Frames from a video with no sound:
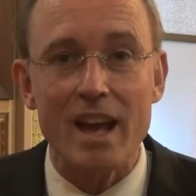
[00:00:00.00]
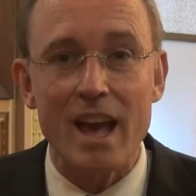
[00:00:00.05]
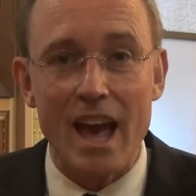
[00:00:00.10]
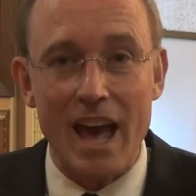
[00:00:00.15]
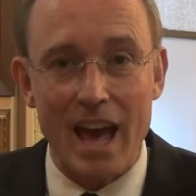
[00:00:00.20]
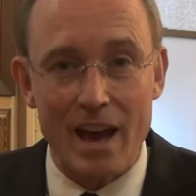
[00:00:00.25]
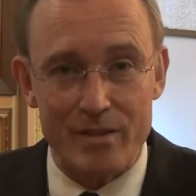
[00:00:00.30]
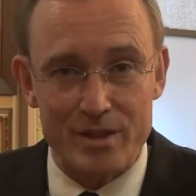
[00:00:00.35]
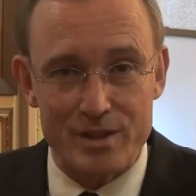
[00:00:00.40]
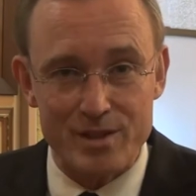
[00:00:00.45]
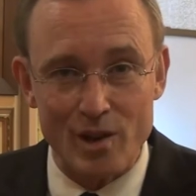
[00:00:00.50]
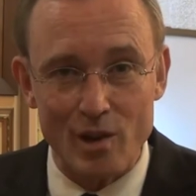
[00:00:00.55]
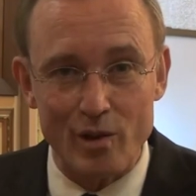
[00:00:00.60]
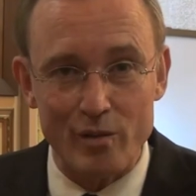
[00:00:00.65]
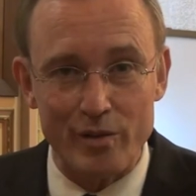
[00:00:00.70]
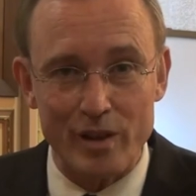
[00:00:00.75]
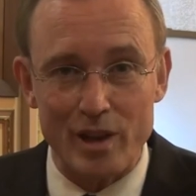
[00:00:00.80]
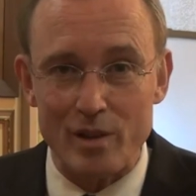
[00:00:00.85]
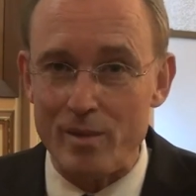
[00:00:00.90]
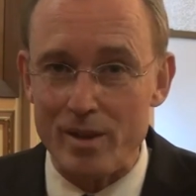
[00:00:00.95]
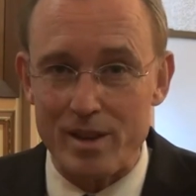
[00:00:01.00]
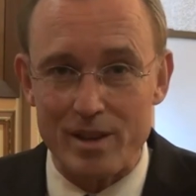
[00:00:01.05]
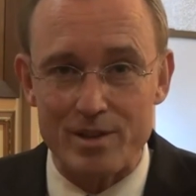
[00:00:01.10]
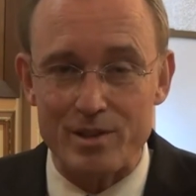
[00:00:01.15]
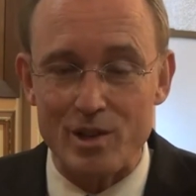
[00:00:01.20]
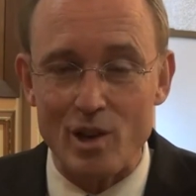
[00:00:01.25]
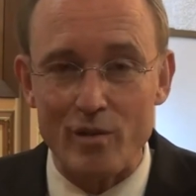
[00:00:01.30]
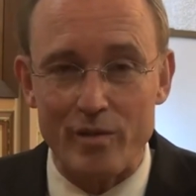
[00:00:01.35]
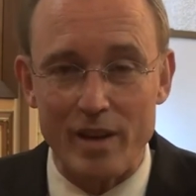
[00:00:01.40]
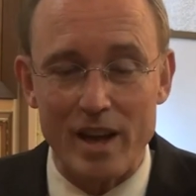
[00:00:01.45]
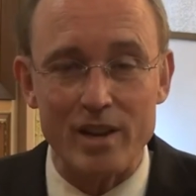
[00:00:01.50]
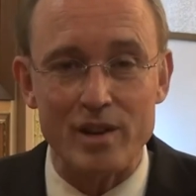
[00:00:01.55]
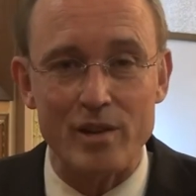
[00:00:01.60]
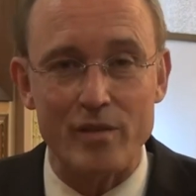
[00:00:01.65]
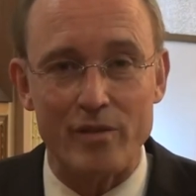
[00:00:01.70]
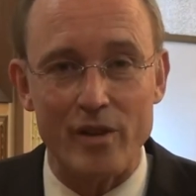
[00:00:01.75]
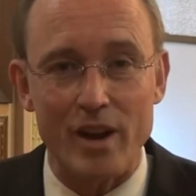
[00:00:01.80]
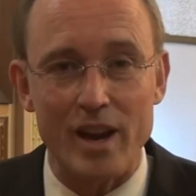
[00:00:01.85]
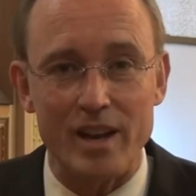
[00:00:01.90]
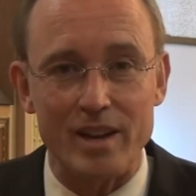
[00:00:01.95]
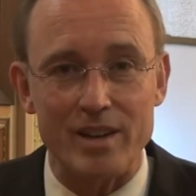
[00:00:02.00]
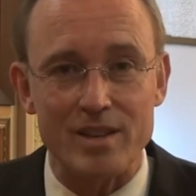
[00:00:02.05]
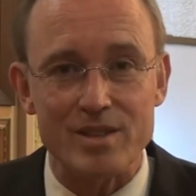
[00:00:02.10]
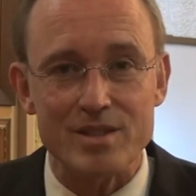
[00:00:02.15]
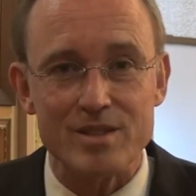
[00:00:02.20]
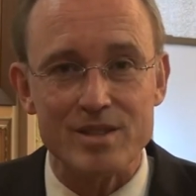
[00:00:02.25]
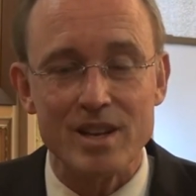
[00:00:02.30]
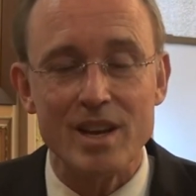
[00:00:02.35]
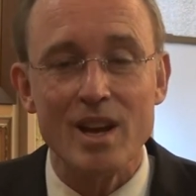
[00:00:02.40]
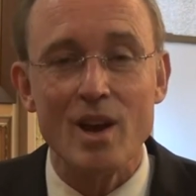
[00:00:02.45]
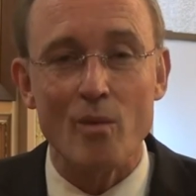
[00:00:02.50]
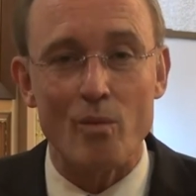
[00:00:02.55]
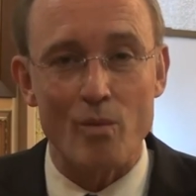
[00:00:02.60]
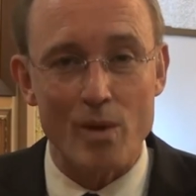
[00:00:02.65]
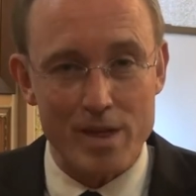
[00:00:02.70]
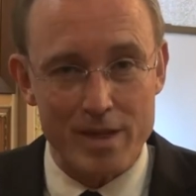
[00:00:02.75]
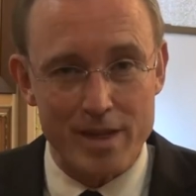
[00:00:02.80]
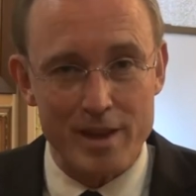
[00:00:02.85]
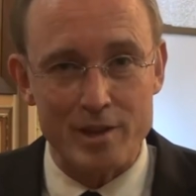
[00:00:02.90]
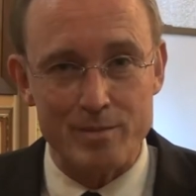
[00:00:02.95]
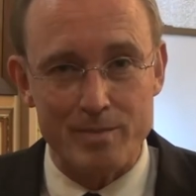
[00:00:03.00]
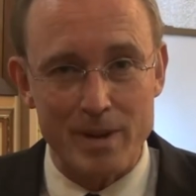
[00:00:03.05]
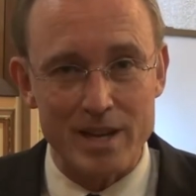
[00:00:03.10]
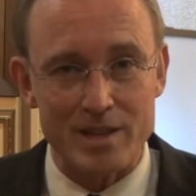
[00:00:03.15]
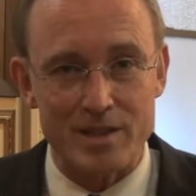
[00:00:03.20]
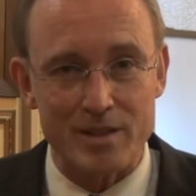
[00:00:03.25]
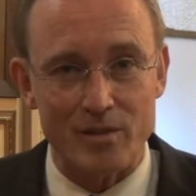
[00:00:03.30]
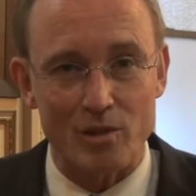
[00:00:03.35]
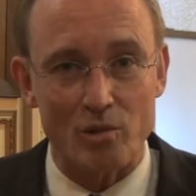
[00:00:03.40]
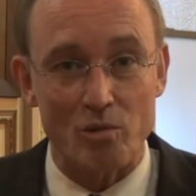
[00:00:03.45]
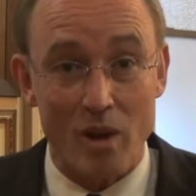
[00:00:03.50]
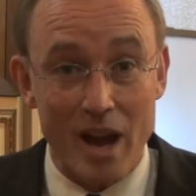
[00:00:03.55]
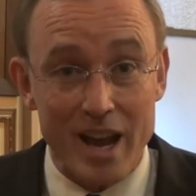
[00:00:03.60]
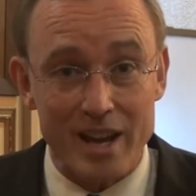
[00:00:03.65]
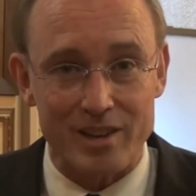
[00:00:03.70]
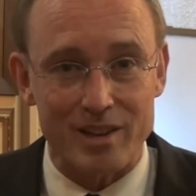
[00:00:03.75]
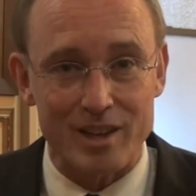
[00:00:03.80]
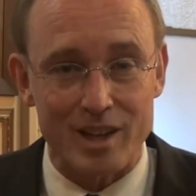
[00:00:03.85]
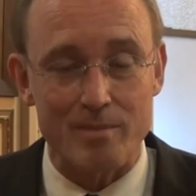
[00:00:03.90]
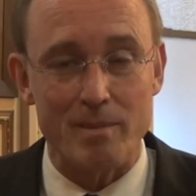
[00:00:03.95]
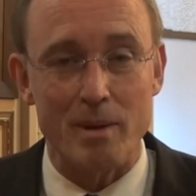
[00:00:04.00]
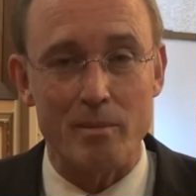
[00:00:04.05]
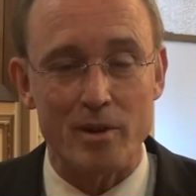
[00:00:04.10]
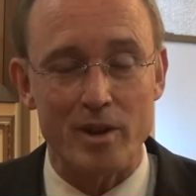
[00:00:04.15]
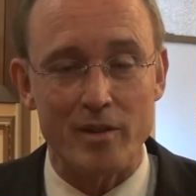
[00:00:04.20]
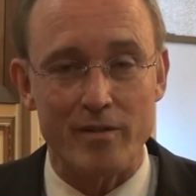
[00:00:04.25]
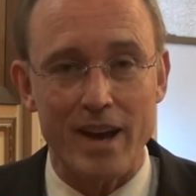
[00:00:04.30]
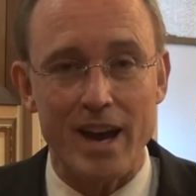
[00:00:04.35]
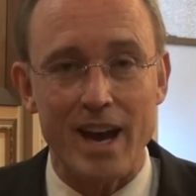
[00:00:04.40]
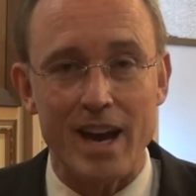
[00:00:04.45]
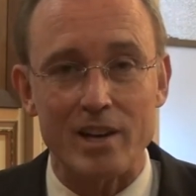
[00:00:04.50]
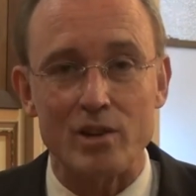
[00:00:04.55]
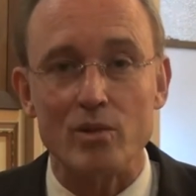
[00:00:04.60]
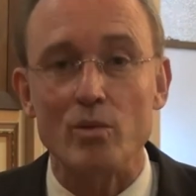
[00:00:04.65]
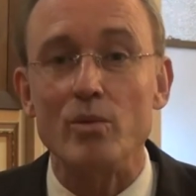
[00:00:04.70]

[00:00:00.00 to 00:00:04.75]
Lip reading: have a selfie with yourself and your friends with this piece of great commemorative art,